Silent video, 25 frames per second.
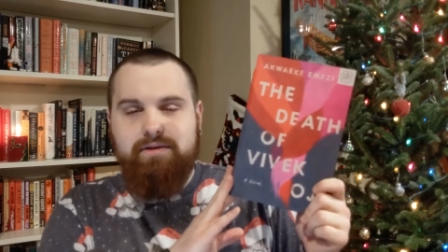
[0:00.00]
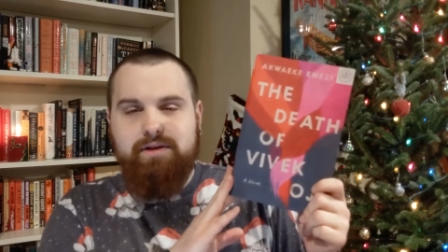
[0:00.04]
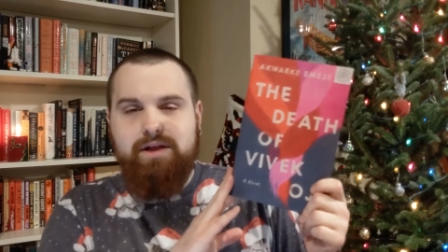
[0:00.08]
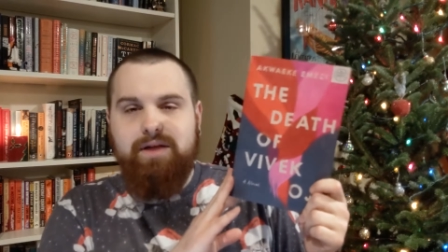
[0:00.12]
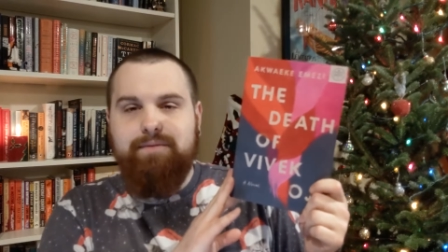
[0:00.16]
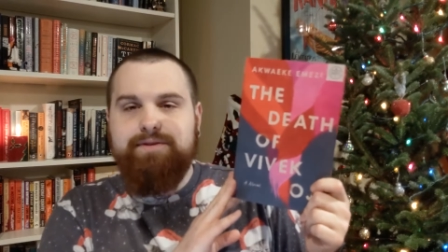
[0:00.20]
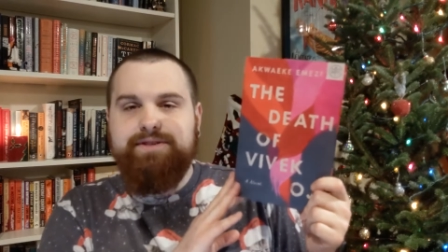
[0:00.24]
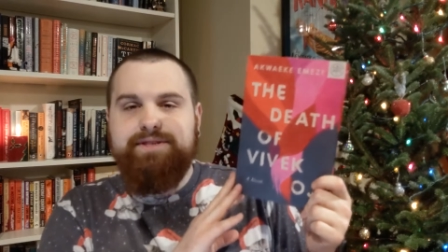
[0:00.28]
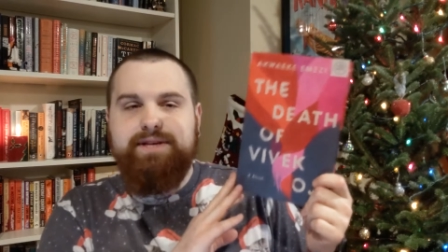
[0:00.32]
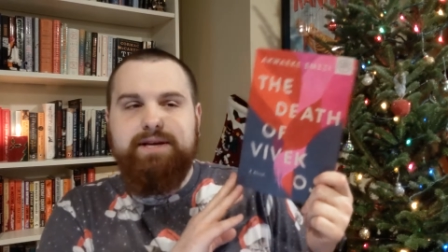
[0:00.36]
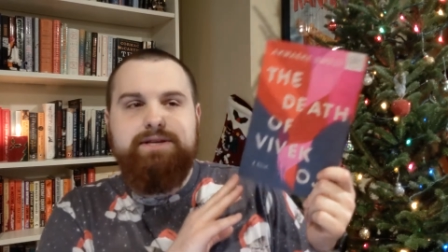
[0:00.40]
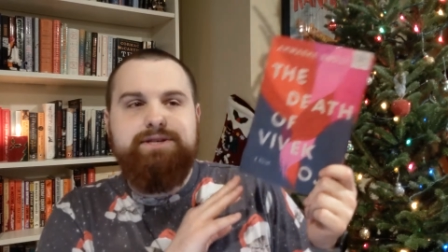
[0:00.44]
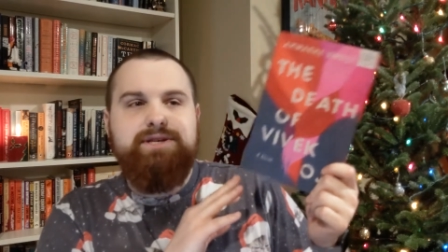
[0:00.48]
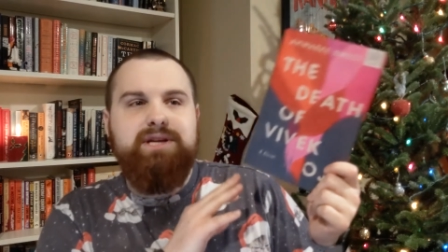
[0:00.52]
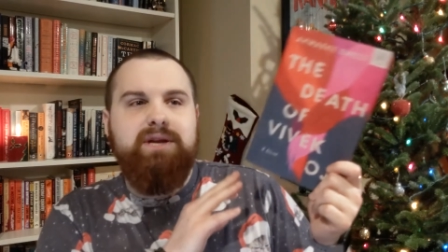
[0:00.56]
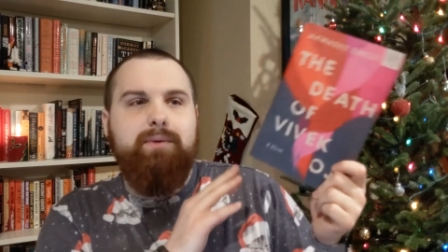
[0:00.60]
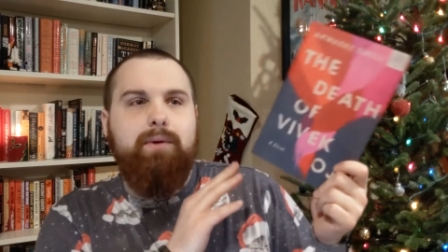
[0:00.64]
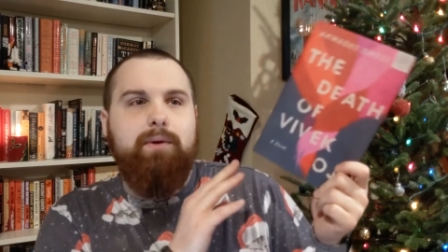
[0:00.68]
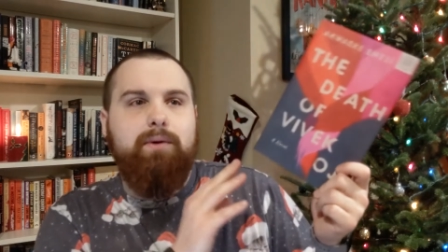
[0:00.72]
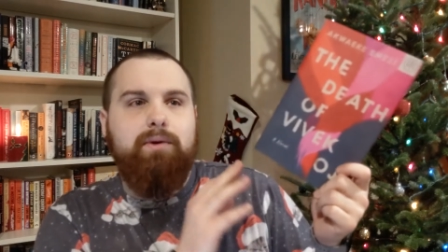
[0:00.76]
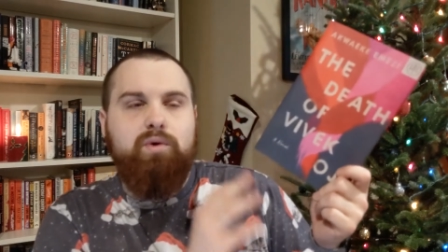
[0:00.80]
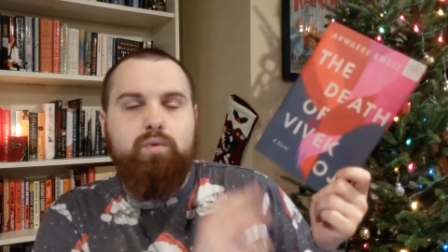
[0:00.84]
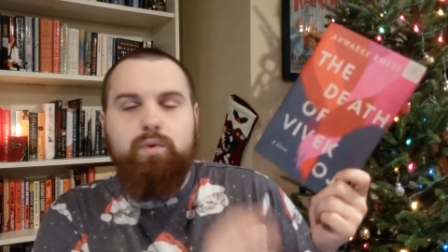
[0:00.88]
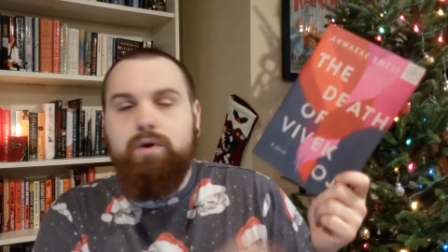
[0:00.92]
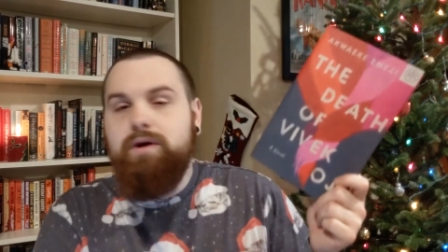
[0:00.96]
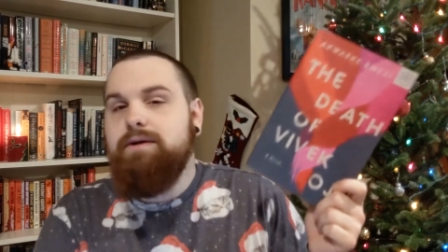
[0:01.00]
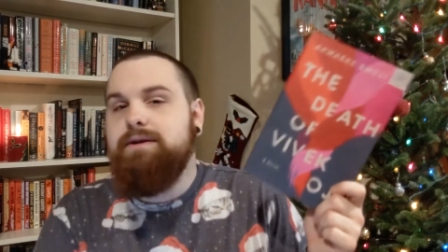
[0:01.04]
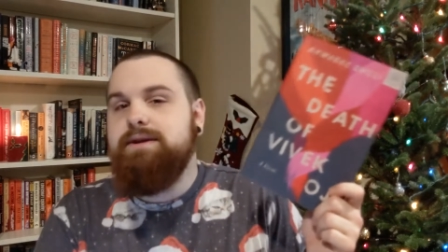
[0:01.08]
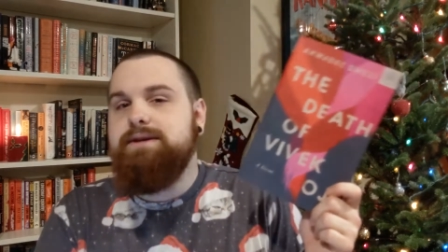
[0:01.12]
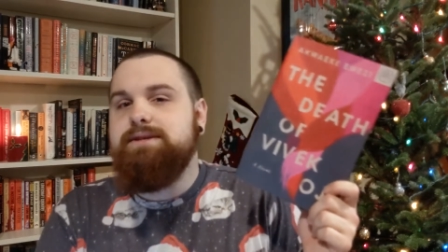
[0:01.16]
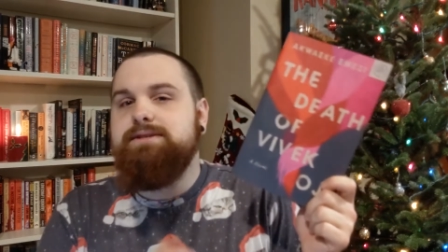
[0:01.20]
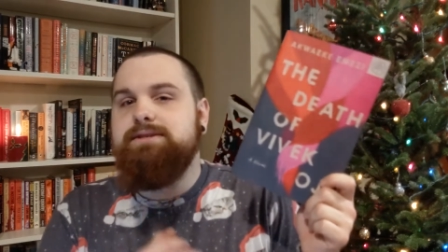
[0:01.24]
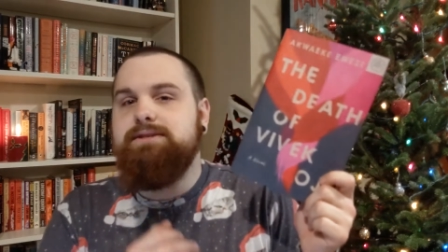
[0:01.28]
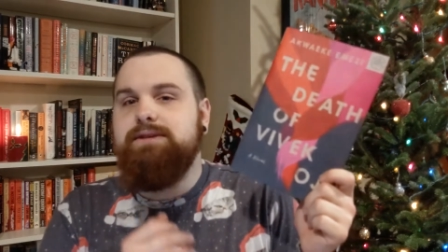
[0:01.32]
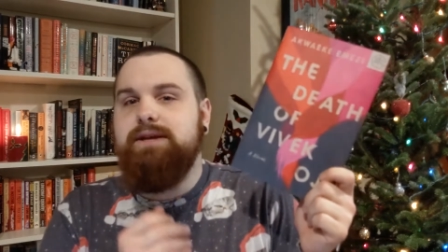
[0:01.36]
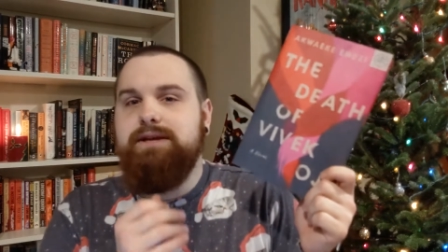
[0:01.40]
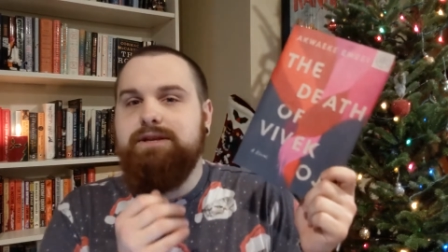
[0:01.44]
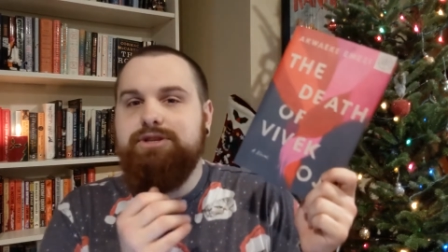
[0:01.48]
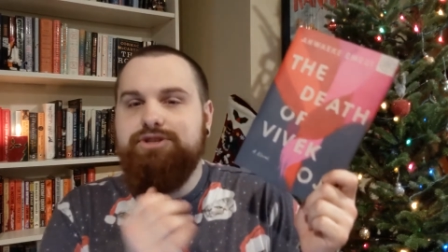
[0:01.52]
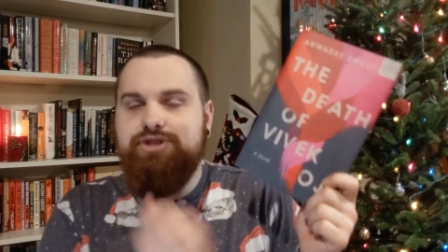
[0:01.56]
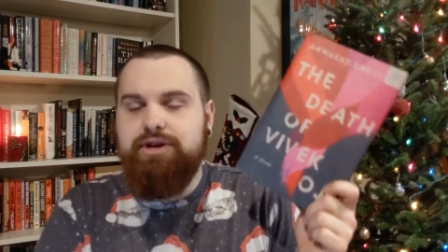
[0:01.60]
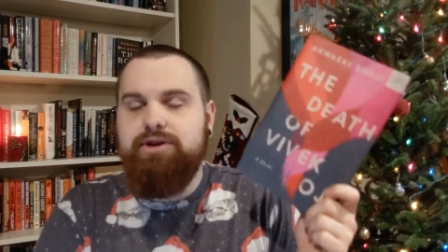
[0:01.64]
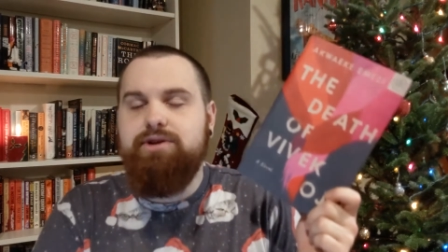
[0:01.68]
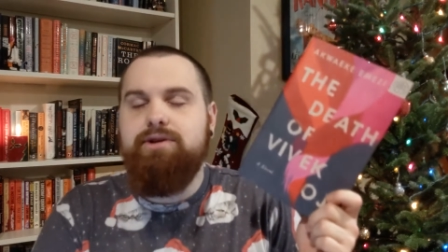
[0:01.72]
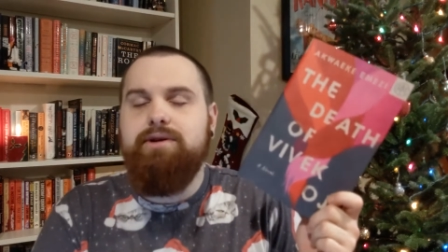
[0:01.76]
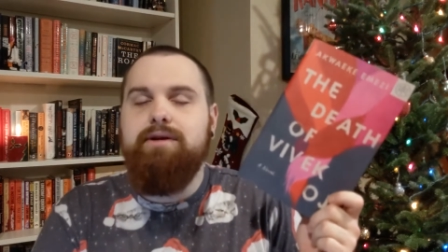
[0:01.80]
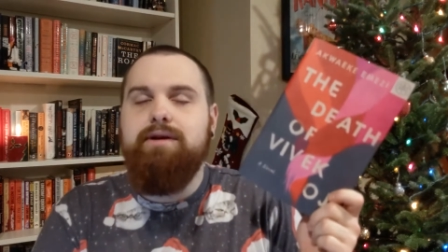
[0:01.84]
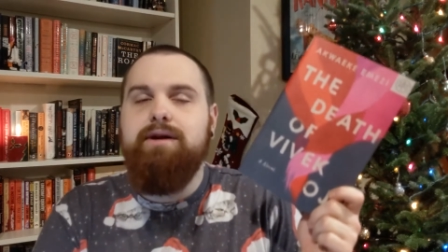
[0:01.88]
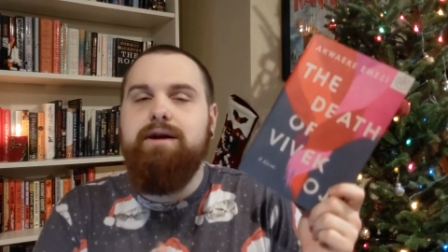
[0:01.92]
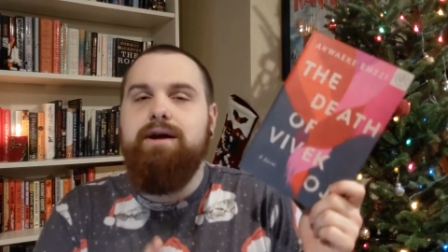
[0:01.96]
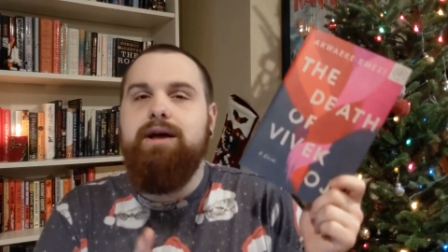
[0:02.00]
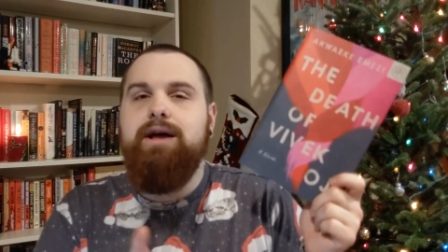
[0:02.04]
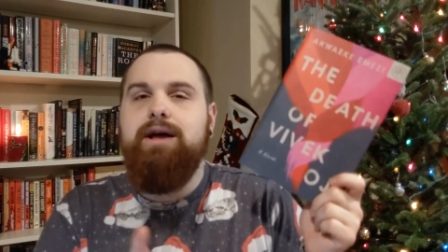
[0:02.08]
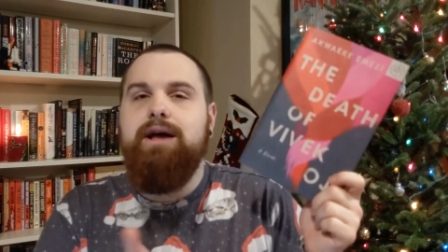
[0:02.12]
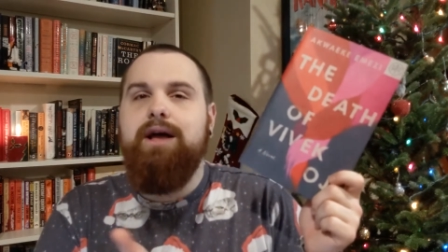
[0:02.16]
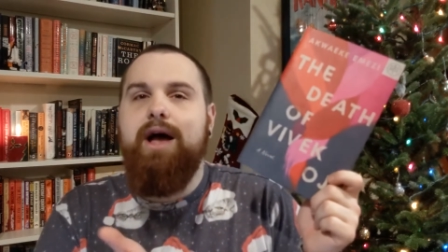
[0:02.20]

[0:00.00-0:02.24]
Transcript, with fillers: the conversation around queerness and gender,